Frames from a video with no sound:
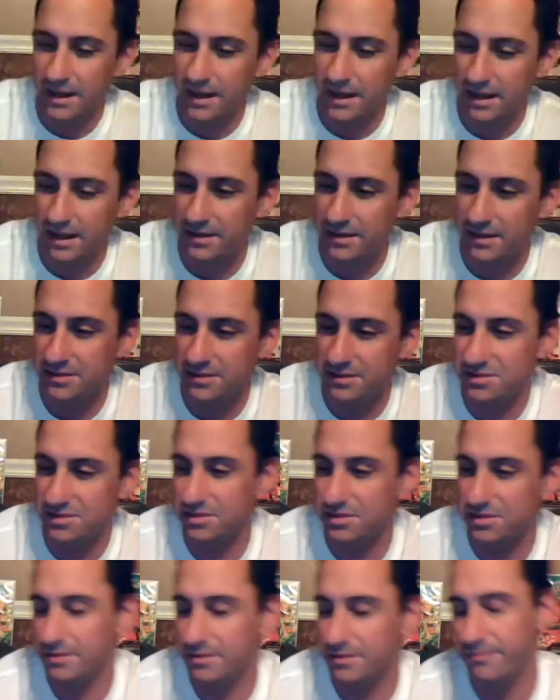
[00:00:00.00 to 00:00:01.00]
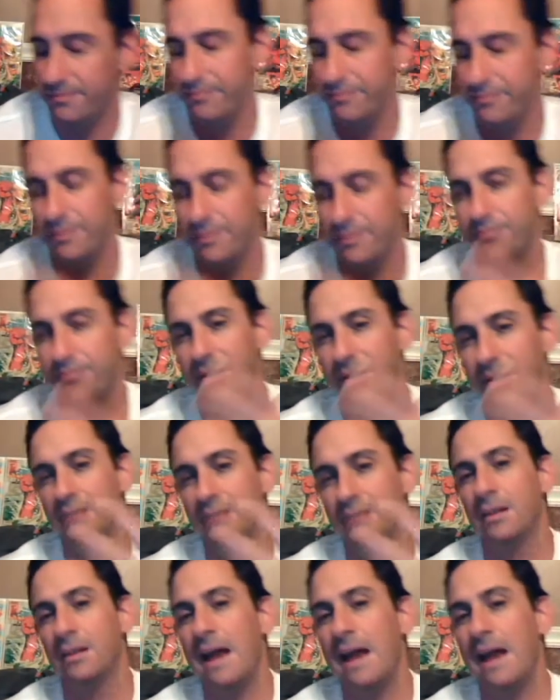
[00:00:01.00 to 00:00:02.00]
is in
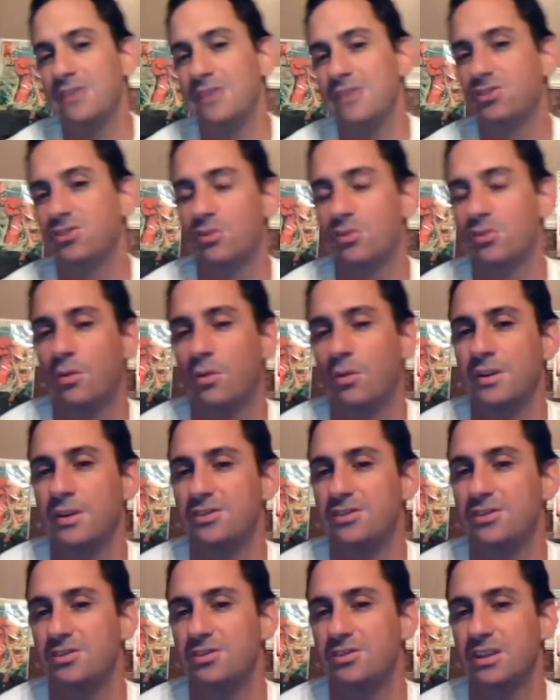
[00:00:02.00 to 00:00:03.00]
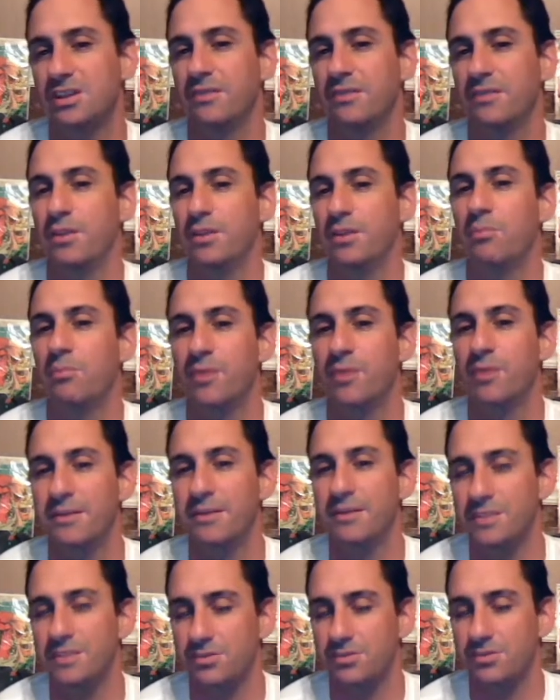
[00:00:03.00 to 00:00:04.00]
the last stories, just to give you a
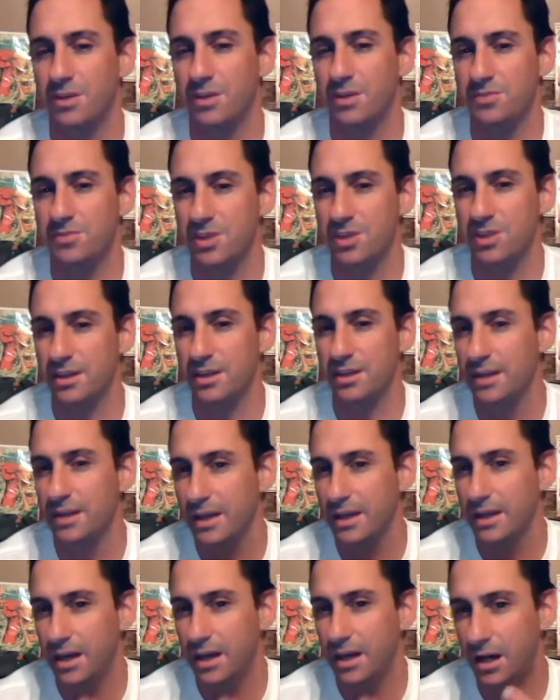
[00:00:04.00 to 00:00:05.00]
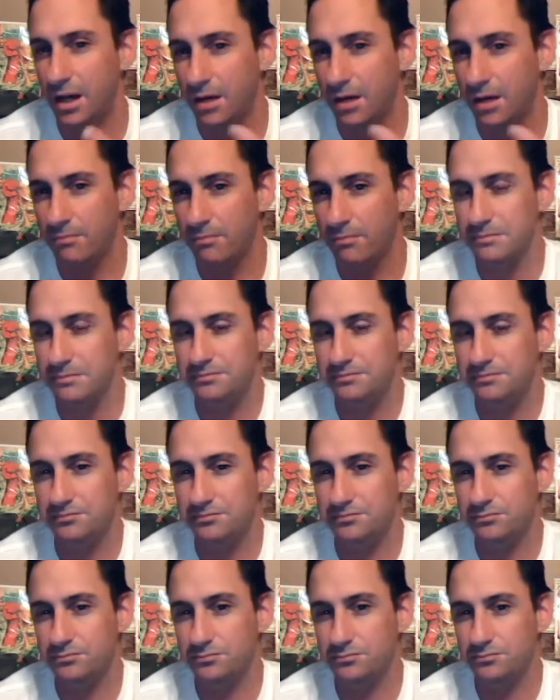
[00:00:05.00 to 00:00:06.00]
brief description,
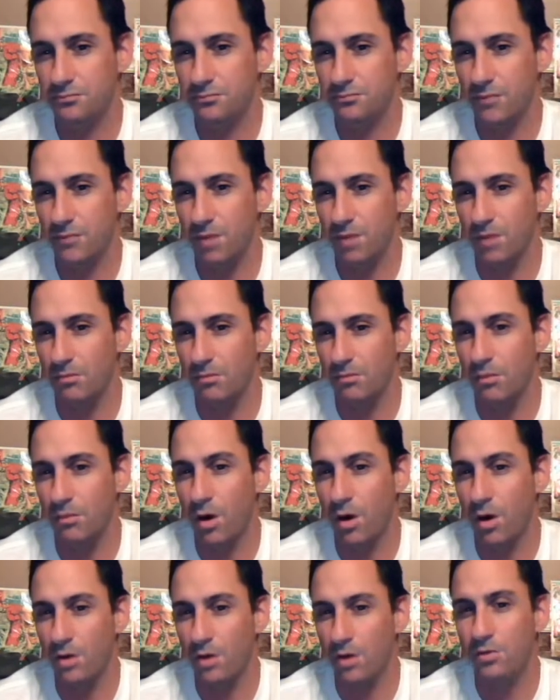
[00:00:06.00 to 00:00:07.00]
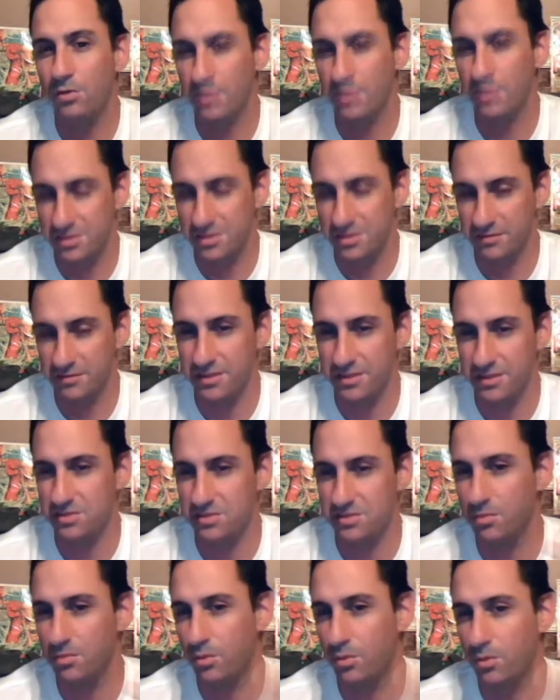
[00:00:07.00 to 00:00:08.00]
Mark, who is
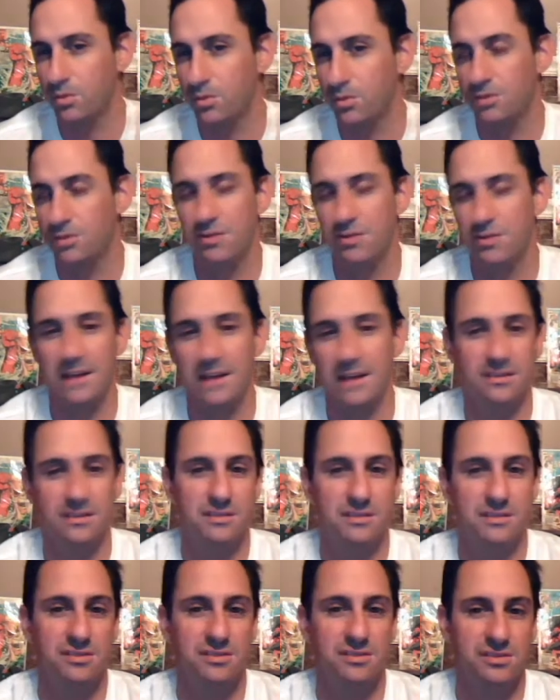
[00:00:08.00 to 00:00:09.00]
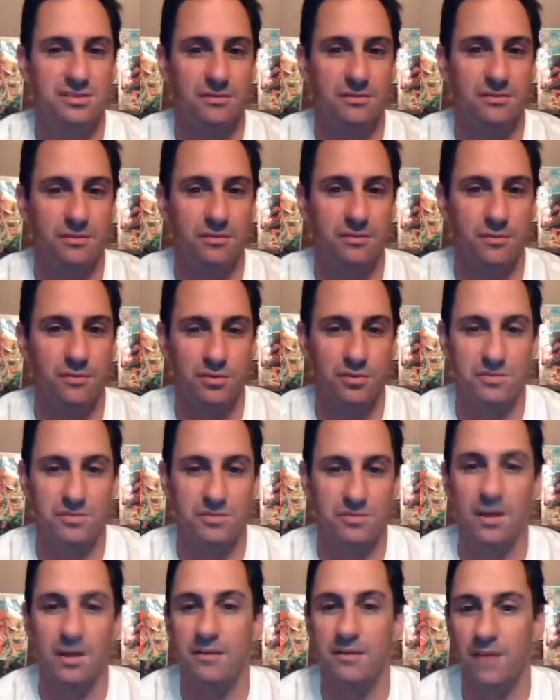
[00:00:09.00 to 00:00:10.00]
invincible, contracted this
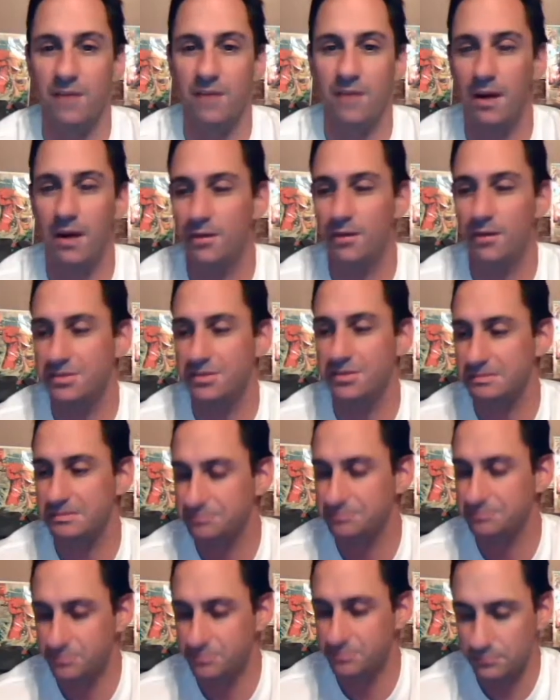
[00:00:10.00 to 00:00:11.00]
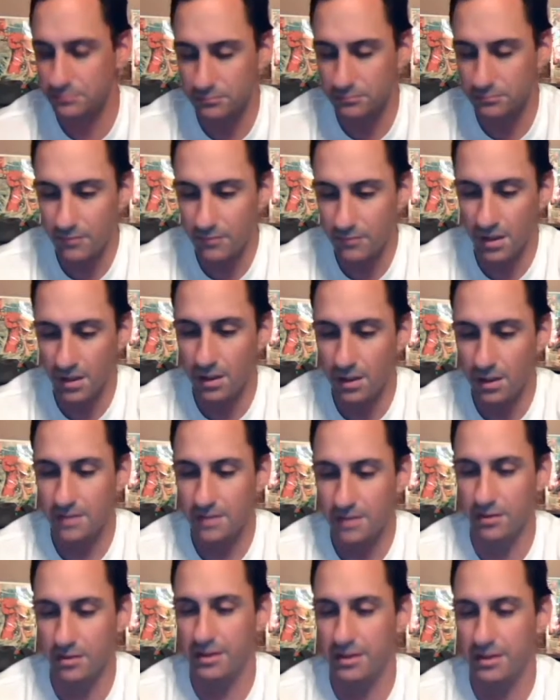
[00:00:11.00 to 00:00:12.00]
Vultrimite virus.
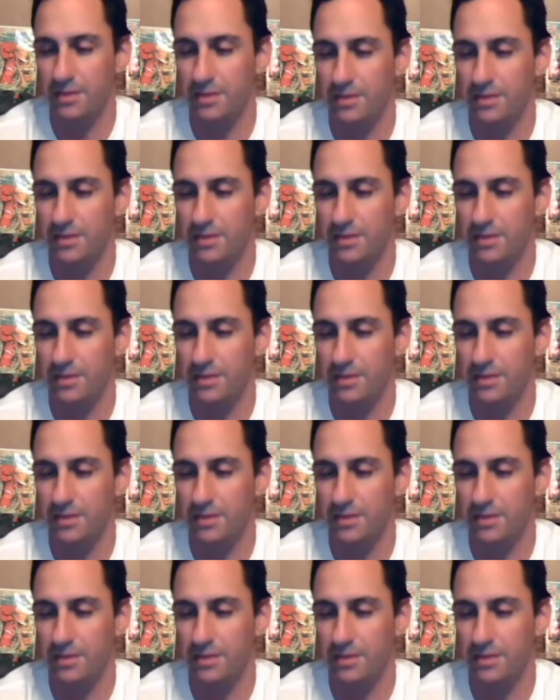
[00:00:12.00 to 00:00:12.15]
The leader,